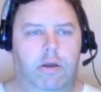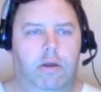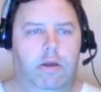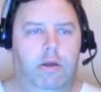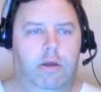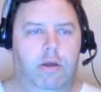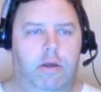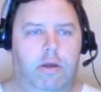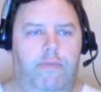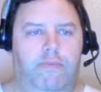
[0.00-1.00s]

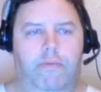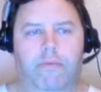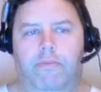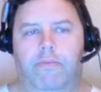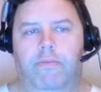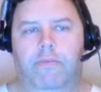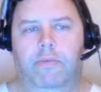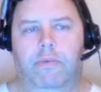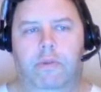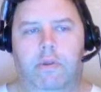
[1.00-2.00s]

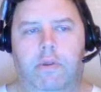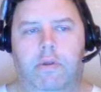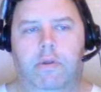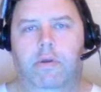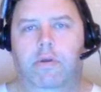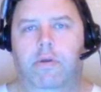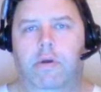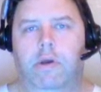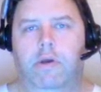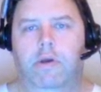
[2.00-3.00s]

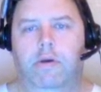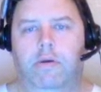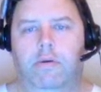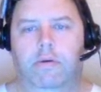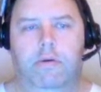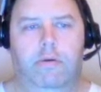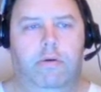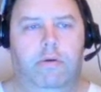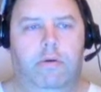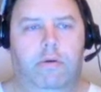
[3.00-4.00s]

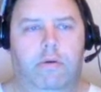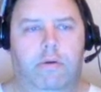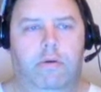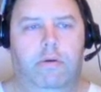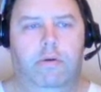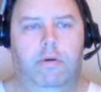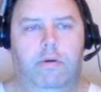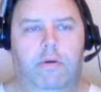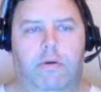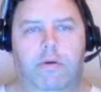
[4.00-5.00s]

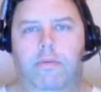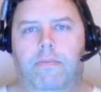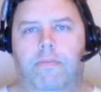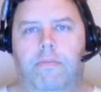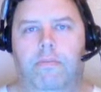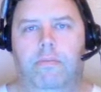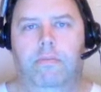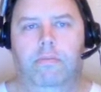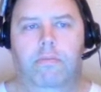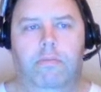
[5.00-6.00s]

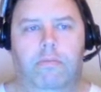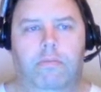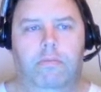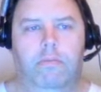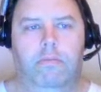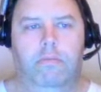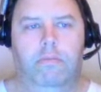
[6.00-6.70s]
Nobody speaks.